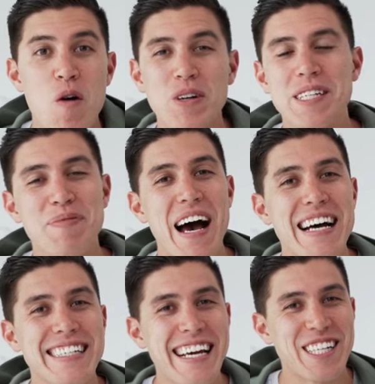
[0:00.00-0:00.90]
What's up
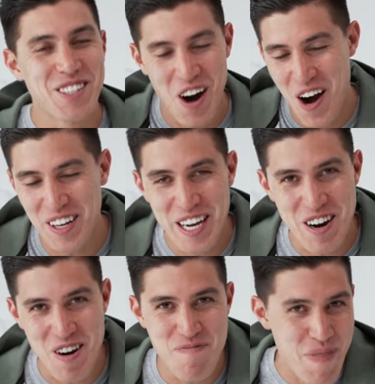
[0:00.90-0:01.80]
guys, it's Karl
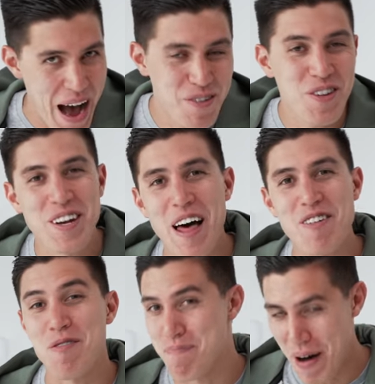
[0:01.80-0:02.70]
here, back with
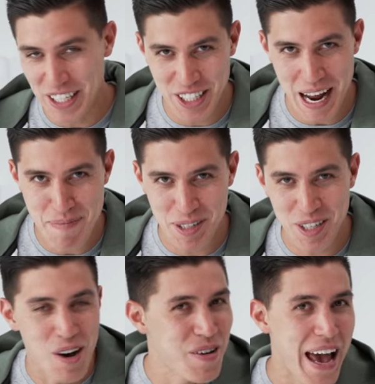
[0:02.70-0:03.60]
another budget
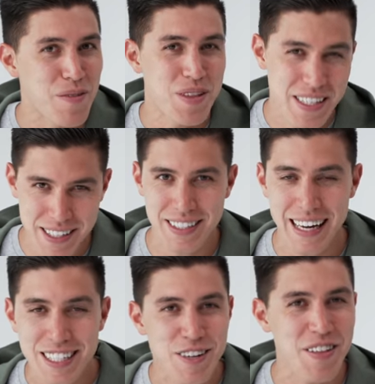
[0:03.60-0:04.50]
episode, and with the
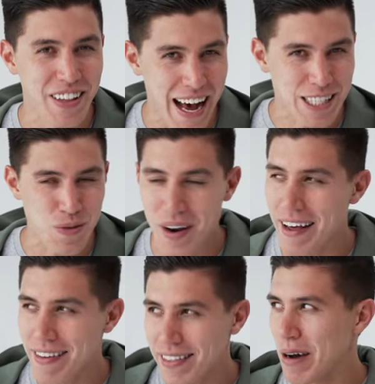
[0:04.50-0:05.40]
success of the last one, I
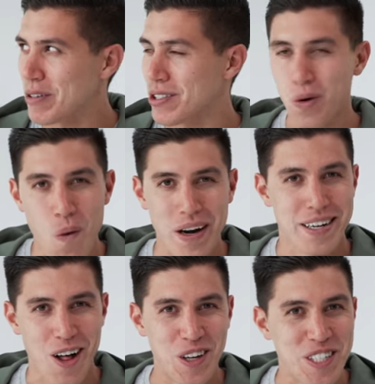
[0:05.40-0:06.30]
think that was
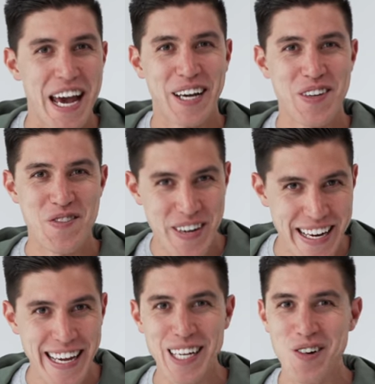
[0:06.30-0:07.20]
$20 tech you
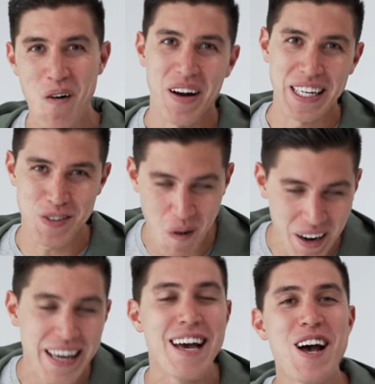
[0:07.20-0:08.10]
need in
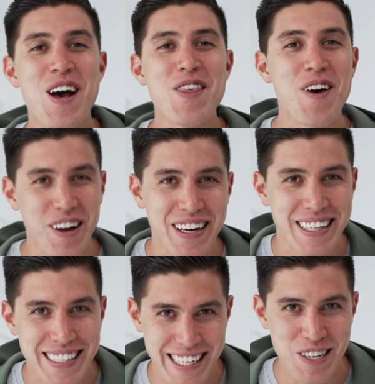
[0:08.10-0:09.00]
2020, thought I'd
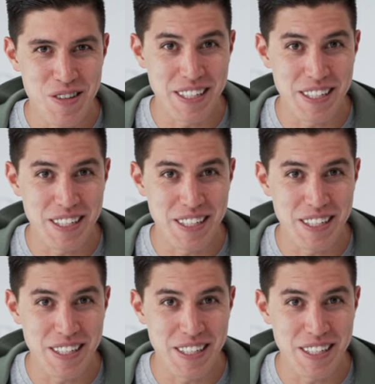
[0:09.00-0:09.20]
continue the